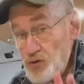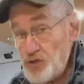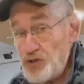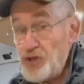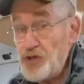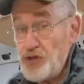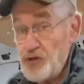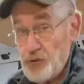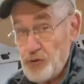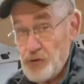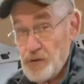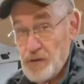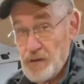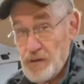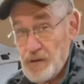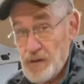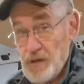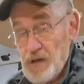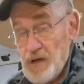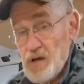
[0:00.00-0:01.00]
2,
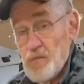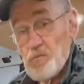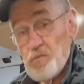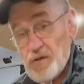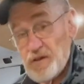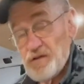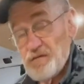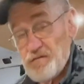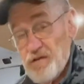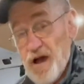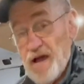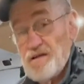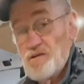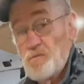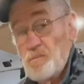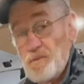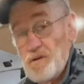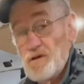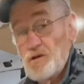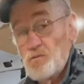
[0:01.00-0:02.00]
but the final
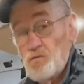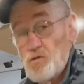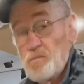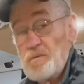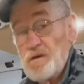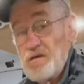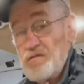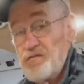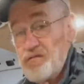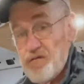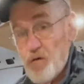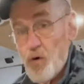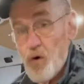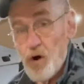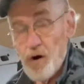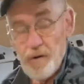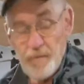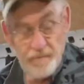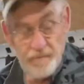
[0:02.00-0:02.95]
build will be 4.